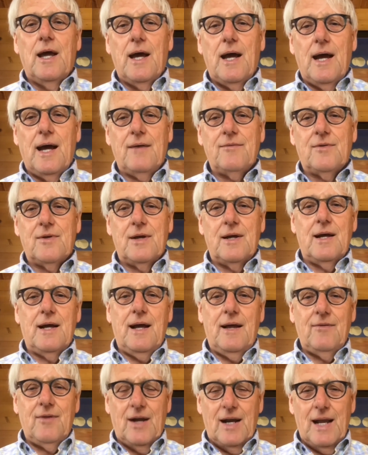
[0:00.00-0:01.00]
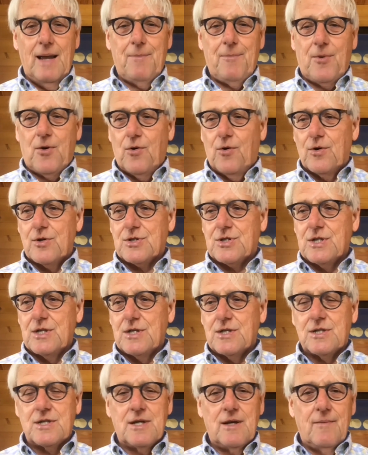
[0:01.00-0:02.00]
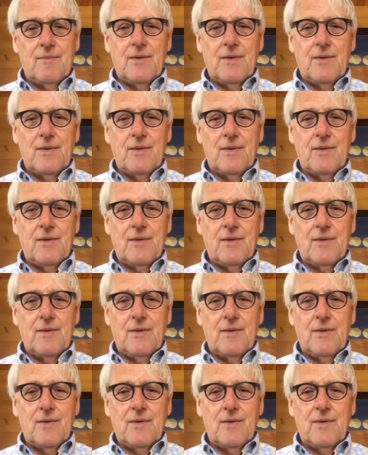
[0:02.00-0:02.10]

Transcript: at the lab courses,